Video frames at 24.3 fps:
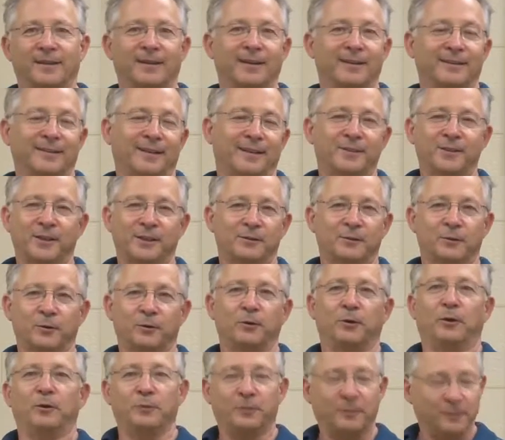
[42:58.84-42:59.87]
I, I just
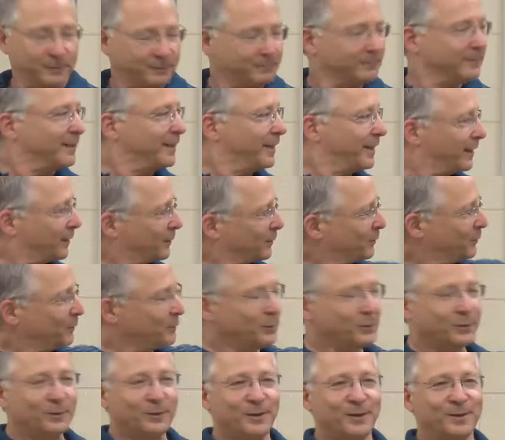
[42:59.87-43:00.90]
don't know. Here, you,
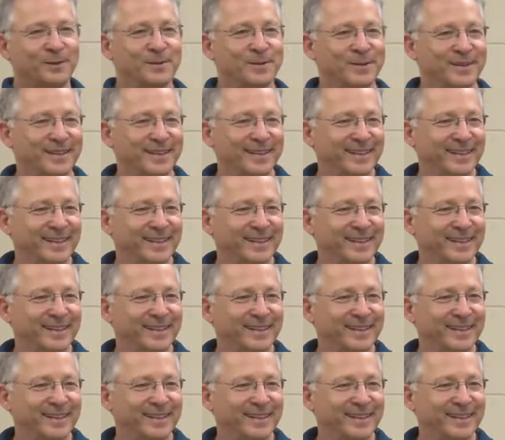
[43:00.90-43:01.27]
you know.